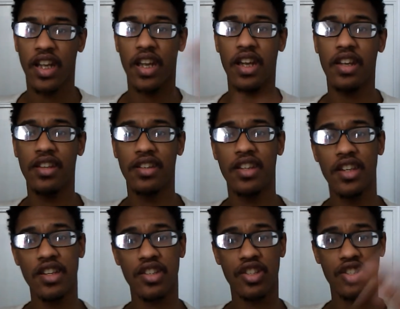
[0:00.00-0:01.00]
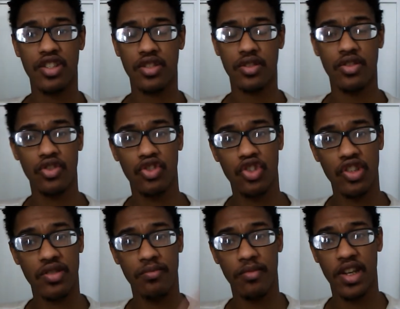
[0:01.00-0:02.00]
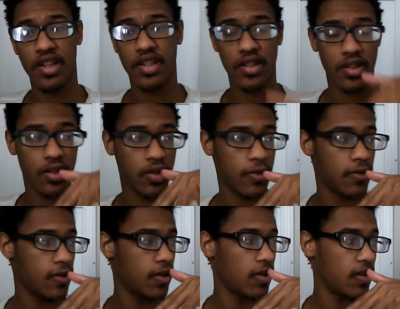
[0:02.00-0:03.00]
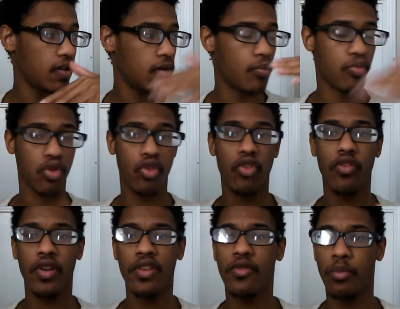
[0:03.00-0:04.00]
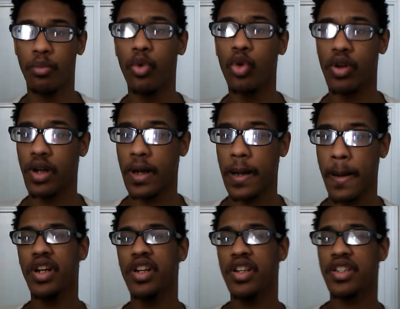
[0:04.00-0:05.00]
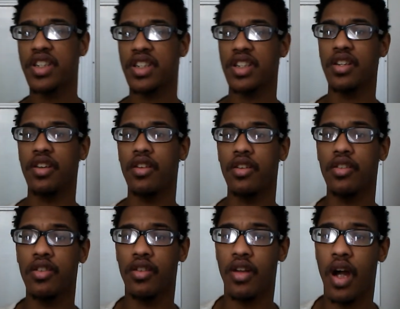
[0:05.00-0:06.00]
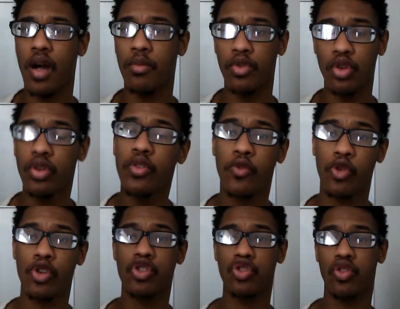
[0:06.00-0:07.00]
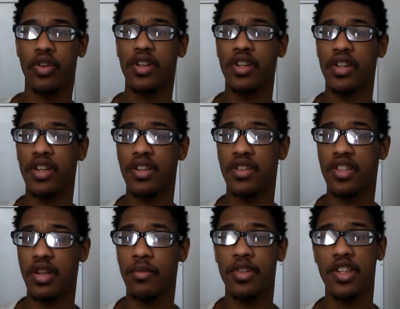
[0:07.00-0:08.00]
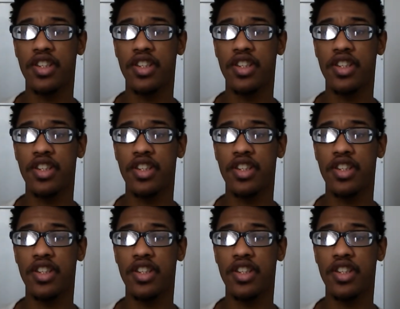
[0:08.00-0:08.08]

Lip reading: and this just makes it improve even more. But I'm a little frustrated in some of these